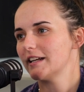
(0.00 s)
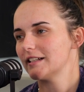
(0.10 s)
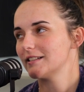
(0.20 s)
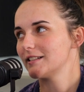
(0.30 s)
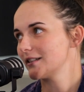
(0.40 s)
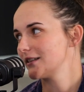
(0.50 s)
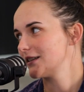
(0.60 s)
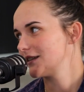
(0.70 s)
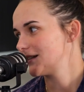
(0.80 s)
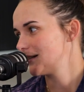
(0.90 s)
it
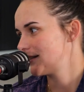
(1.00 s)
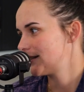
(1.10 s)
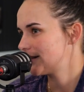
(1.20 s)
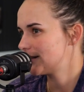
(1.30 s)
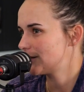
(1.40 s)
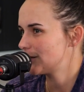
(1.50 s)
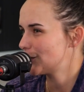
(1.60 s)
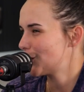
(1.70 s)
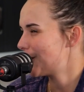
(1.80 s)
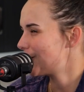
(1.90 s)

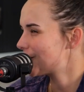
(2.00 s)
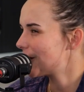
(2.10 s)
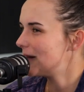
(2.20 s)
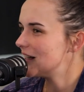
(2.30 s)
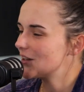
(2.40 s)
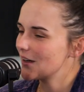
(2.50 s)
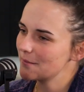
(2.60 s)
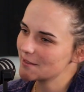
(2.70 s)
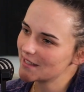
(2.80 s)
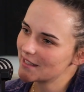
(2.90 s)
almost so many
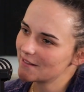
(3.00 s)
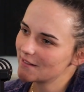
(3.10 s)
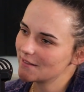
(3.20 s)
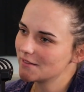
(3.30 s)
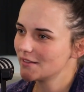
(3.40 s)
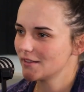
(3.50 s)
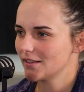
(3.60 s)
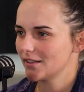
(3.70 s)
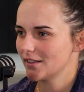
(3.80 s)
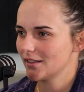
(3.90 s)
times now
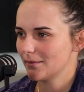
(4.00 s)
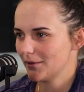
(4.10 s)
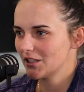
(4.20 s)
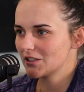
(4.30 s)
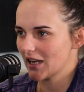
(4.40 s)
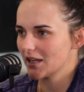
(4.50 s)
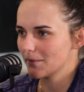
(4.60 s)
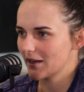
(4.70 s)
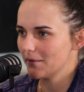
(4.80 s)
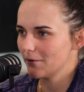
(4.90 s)
But it does
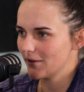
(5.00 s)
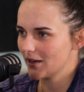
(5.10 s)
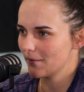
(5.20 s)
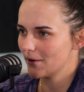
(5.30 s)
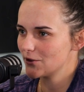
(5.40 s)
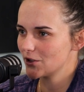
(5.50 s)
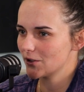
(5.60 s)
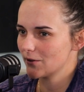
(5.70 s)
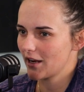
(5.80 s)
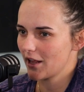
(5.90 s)
make me feel
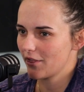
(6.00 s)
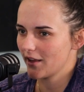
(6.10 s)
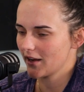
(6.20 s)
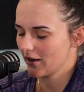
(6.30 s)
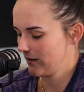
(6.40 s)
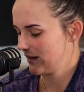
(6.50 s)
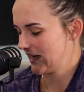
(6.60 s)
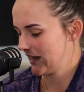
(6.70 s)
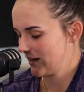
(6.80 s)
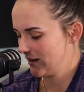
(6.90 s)
emotional, and I think,
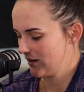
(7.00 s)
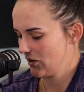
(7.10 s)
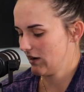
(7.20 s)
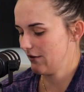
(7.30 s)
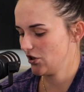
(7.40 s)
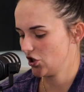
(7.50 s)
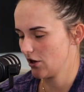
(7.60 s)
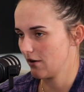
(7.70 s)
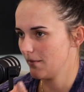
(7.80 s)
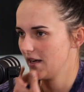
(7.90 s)
like, I haven't
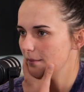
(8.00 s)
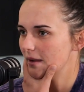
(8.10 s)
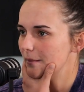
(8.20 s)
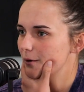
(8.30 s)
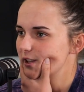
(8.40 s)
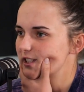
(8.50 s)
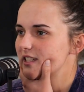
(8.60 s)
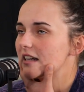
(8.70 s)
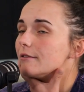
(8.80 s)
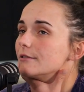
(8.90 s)
shown many people this
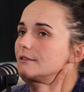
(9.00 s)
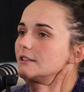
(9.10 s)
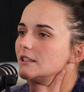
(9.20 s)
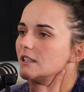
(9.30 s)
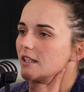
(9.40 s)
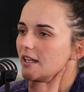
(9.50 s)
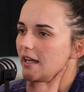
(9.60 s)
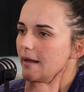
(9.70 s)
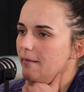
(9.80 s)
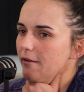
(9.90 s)
stuff.
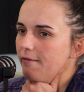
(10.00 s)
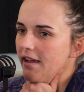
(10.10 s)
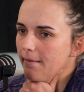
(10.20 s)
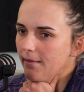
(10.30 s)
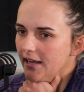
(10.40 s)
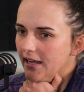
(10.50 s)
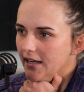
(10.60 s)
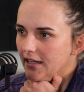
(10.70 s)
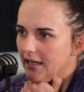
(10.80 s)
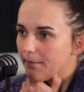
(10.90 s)
My family
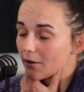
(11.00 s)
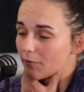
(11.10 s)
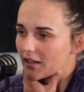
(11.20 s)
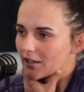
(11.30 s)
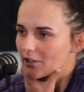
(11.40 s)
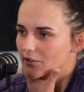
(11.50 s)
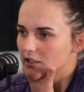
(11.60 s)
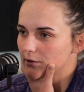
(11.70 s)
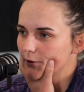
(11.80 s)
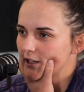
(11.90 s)
and a couple of my
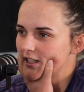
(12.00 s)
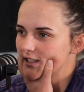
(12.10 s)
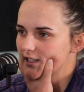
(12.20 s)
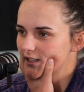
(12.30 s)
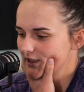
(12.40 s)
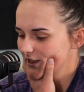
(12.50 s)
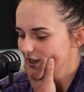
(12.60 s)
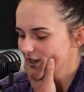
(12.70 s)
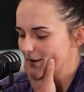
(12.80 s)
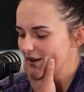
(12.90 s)
closest friends.
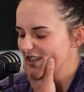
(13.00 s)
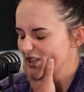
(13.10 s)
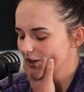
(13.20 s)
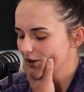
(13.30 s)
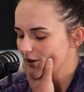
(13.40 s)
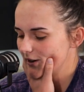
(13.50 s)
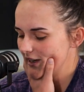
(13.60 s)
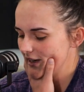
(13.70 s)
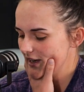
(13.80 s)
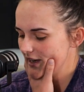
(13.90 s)
I mean, there's a lot
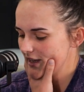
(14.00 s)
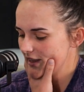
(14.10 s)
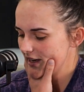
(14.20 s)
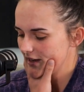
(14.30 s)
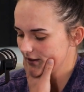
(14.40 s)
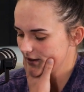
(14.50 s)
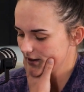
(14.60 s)
in here that